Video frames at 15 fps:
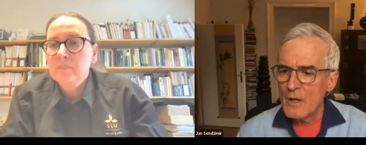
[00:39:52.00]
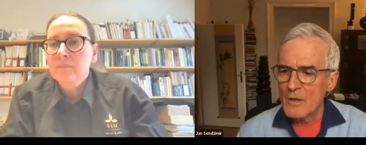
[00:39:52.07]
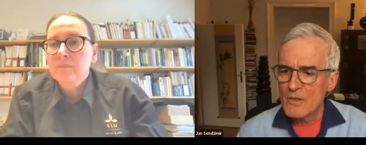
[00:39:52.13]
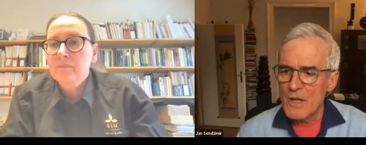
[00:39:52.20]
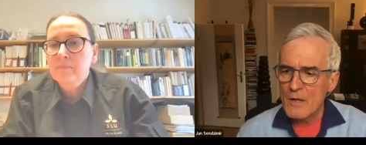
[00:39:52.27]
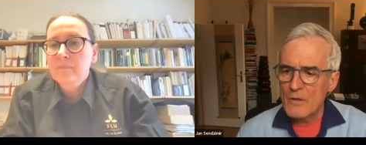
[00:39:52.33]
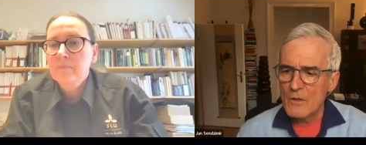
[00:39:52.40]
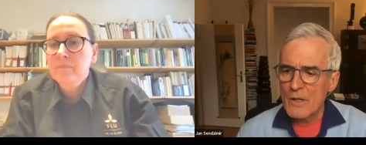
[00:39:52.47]

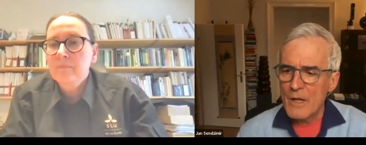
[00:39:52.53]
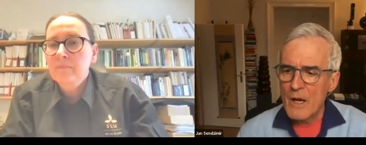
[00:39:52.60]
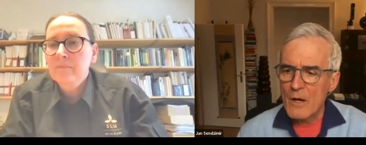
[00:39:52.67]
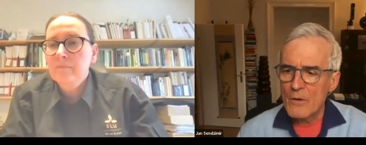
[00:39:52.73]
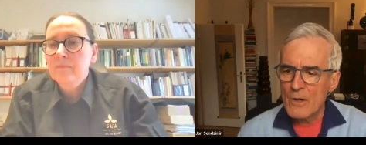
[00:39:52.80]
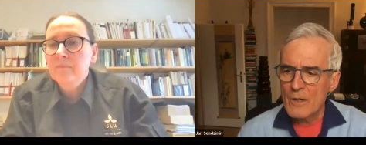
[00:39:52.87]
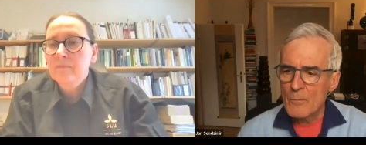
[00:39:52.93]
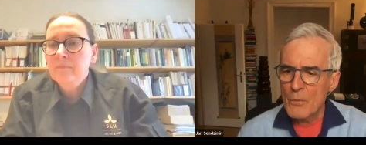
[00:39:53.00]
Speaker 1: Daniel
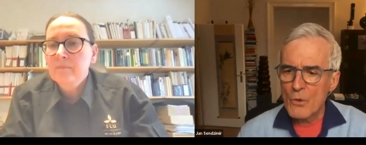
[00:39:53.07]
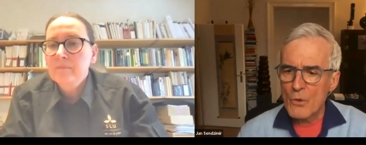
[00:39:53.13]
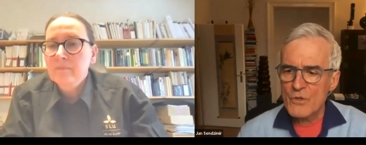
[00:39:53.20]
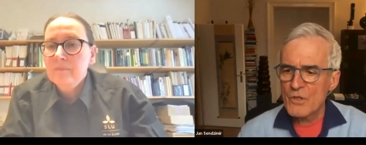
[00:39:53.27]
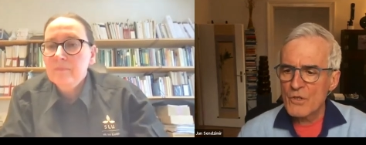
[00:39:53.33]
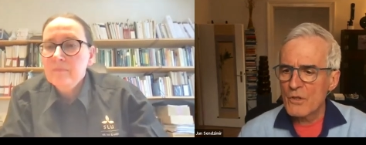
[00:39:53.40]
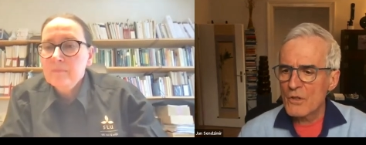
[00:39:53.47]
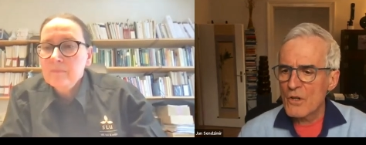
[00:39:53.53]
Hering
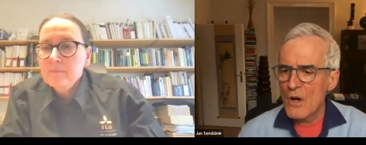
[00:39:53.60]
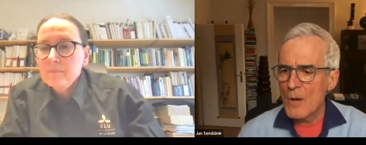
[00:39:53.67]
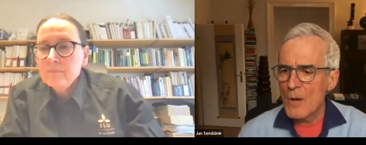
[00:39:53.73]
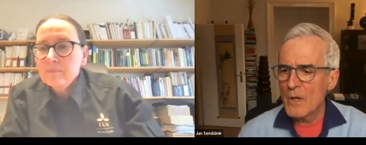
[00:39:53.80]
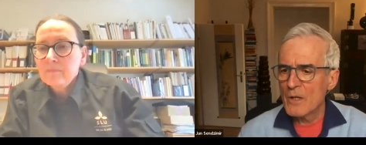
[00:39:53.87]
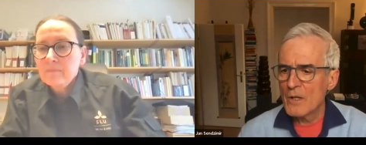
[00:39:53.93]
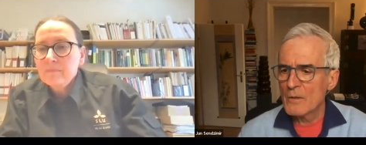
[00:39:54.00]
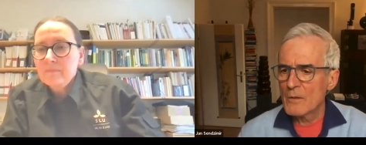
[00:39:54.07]
posted a
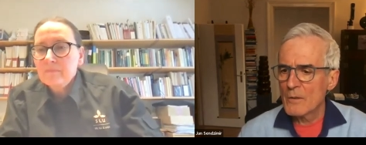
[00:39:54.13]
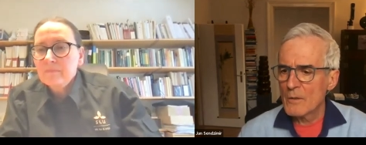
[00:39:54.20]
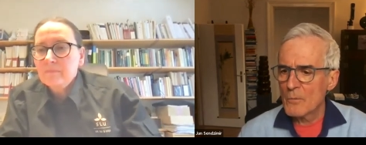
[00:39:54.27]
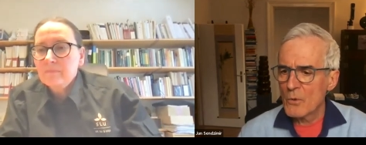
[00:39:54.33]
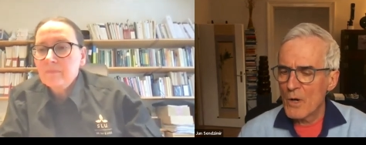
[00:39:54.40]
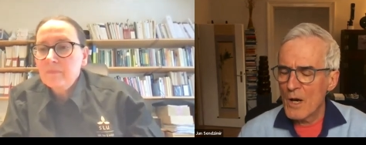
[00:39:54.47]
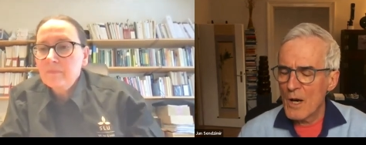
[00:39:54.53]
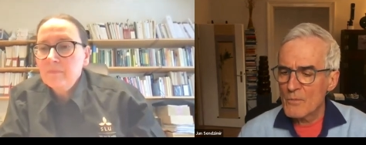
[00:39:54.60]
comment,
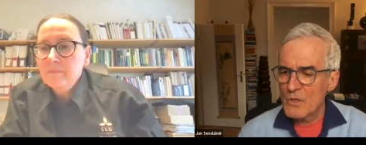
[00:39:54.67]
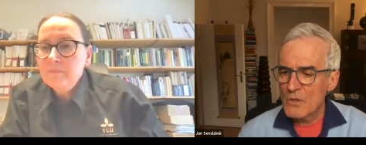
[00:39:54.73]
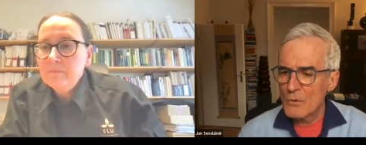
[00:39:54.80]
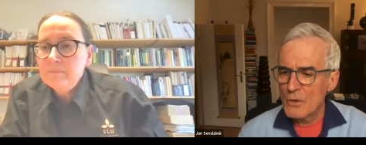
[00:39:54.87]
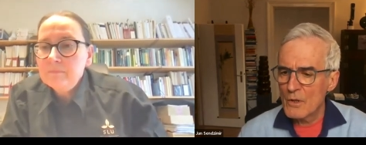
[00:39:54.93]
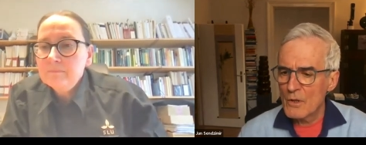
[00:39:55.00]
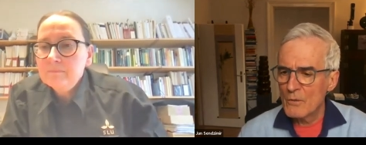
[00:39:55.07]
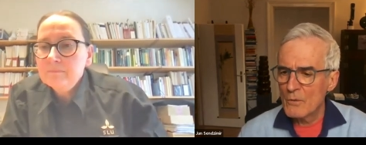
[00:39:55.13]
perhaps you
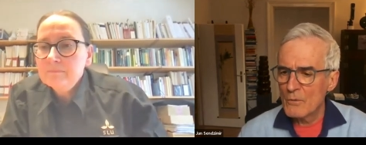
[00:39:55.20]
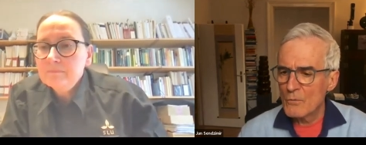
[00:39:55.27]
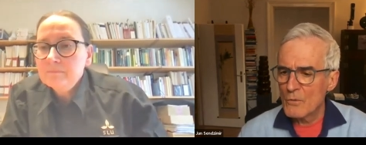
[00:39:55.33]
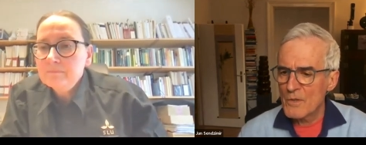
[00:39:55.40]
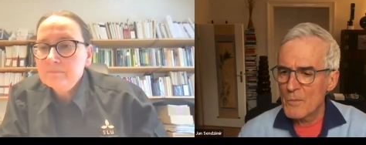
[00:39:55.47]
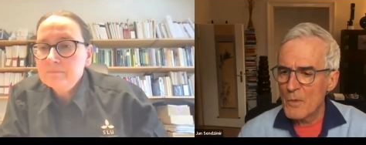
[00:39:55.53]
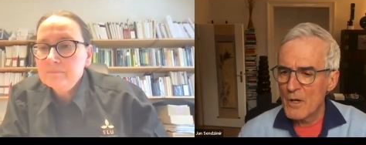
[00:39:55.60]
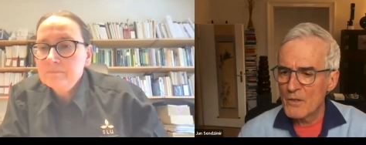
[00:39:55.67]
can
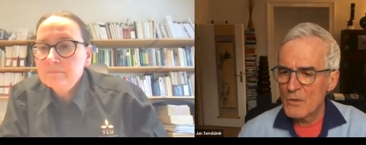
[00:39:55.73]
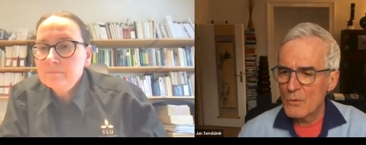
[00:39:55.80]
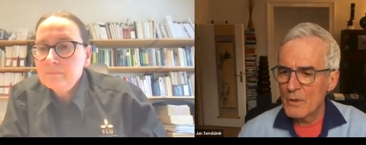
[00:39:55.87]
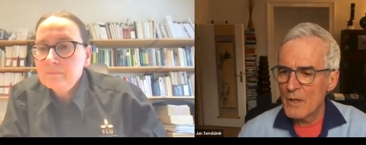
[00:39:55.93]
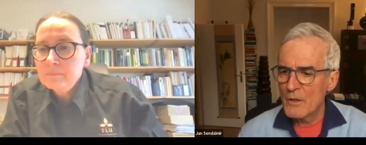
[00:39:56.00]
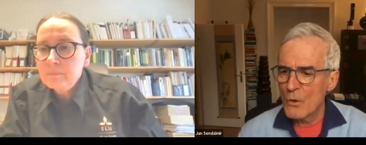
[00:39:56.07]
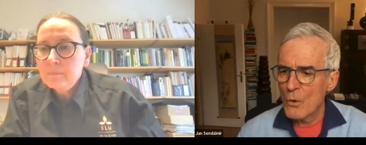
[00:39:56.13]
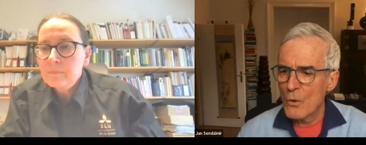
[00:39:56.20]
respond to it,
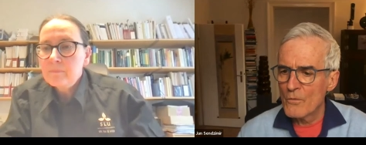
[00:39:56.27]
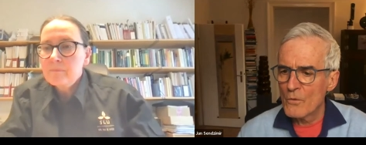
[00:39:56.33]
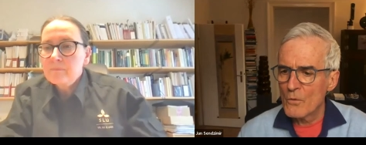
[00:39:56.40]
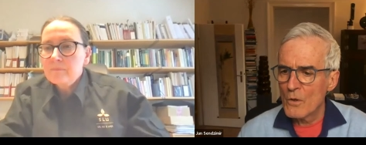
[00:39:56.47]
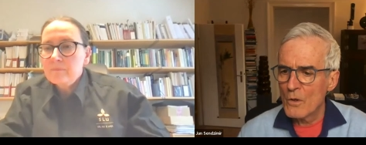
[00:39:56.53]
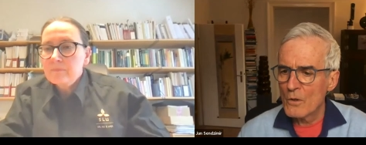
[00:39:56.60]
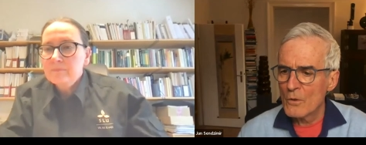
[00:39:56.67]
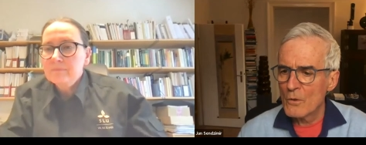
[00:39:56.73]
an
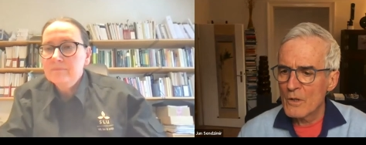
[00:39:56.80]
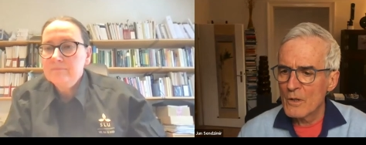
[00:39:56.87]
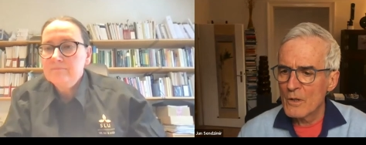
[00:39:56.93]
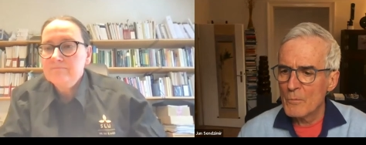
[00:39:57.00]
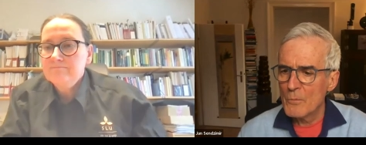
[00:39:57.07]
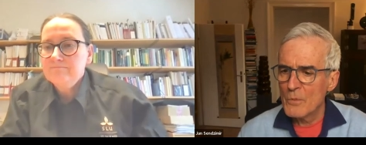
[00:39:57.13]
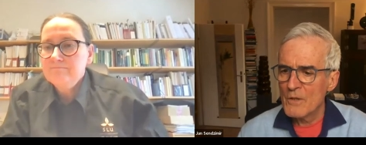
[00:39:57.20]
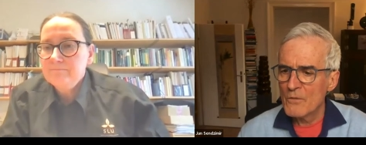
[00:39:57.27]
overall look
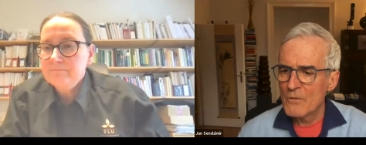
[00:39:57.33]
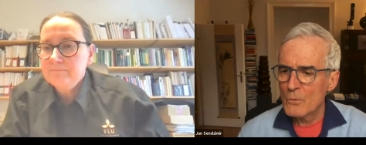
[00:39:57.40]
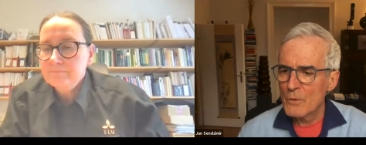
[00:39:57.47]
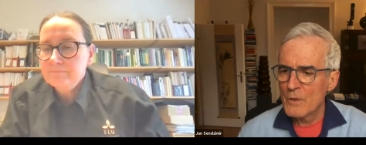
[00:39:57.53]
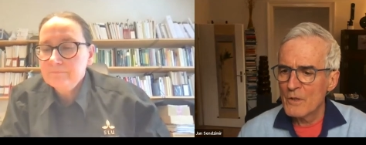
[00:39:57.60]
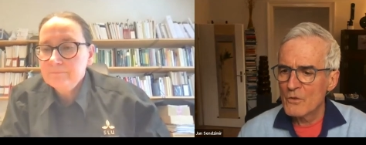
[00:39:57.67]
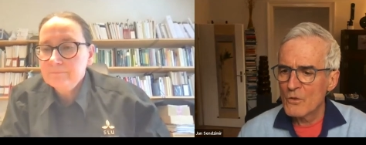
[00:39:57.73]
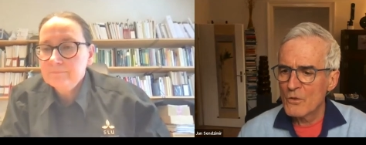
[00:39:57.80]
at beaver
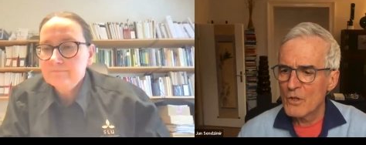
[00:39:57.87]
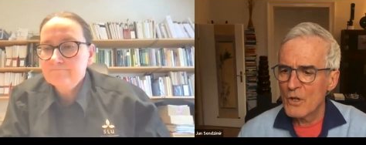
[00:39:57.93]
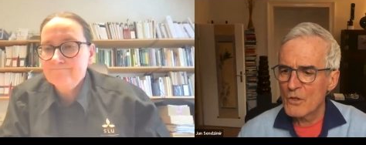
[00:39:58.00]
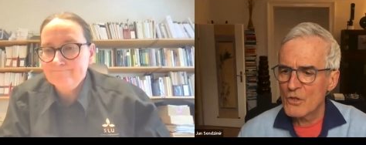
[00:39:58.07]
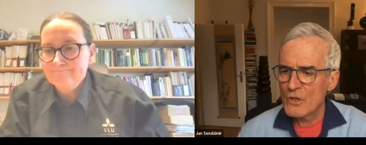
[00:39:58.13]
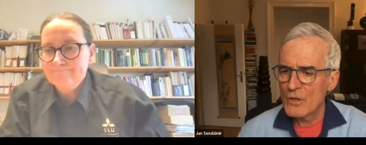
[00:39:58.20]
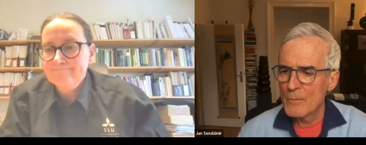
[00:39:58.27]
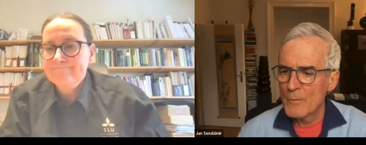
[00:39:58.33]

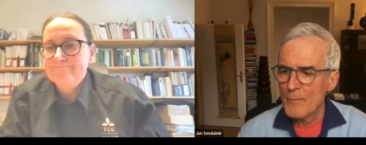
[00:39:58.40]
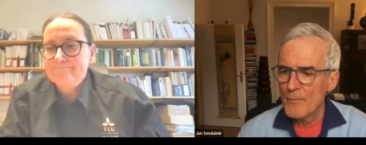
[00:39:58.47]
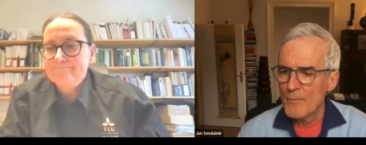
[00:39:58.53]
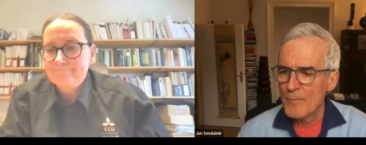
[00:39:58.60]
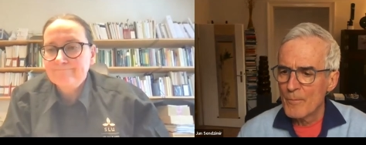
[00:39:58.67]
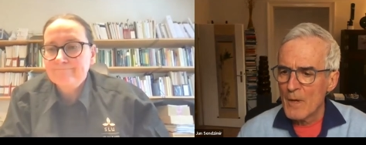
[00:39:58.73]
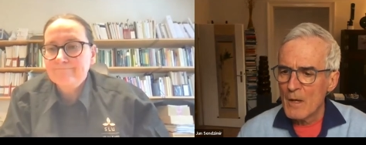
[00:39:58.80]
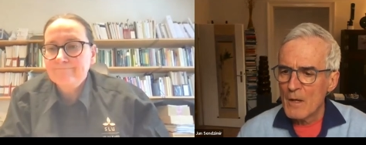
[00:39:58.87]
reintroduction,
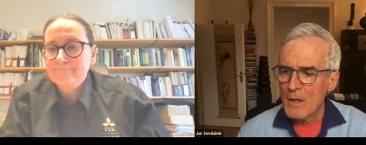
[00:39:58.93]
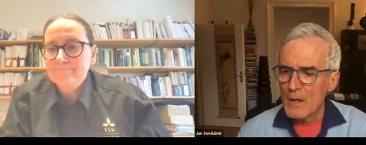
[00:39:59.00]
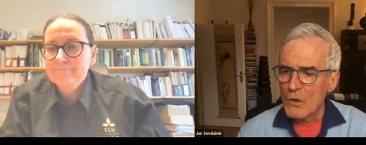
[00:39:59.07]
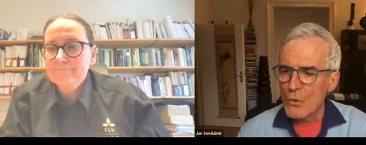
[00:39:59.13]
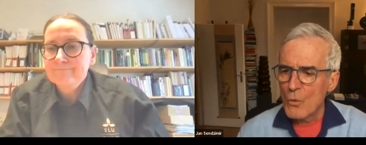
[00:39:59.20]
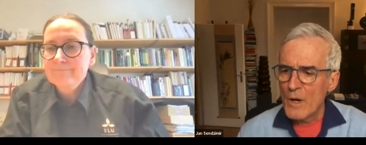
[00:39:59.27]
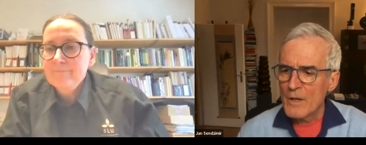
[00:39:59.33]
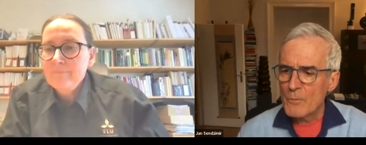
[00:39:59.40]

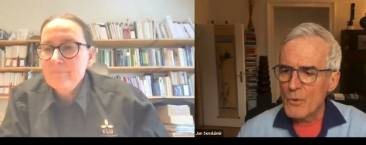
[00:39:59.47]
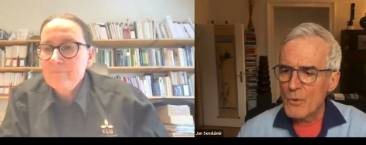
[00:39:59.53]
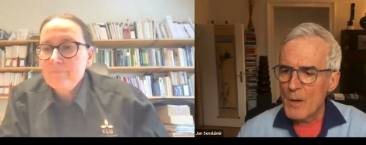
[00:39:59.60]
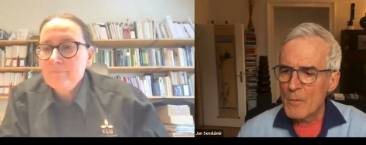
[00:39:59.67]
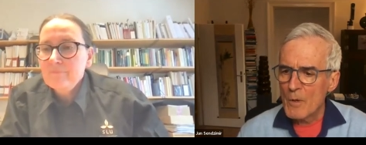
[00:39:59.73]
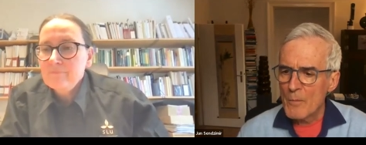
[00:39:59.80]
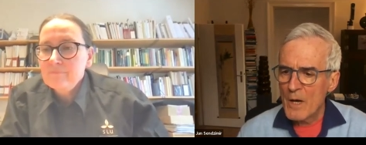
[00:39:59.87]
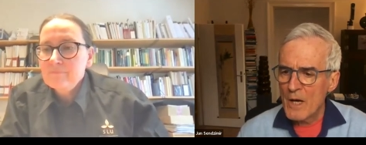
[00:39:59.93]
quite
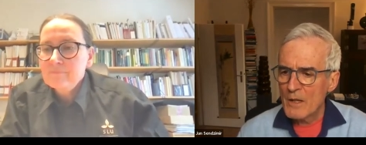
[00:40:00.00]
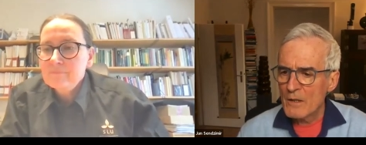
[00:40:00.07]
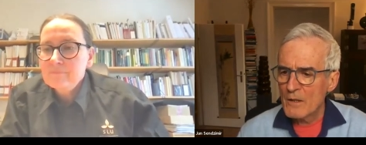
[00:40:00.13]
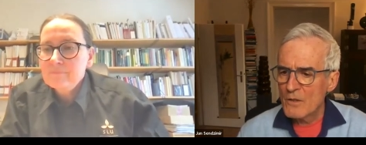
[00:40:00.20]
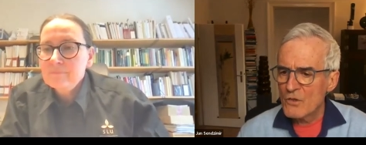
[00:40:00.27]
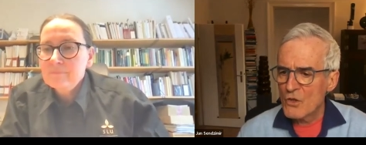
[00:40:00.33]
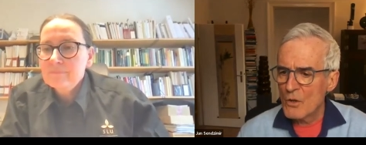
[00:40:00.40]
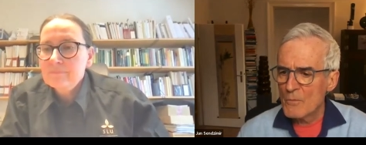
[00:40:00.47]
problematic
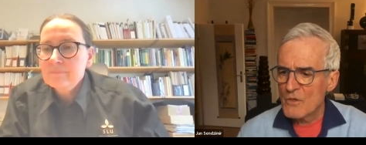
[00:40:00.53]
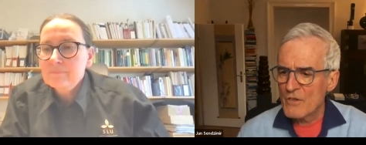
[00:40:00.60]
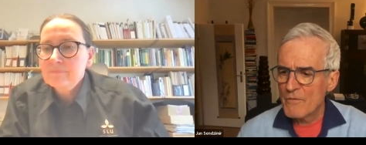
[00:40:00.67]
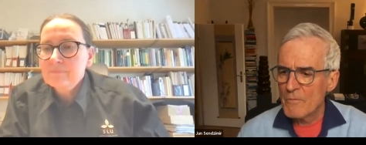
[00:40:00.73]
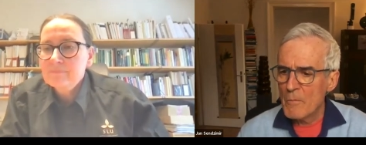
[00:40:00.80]
in terms of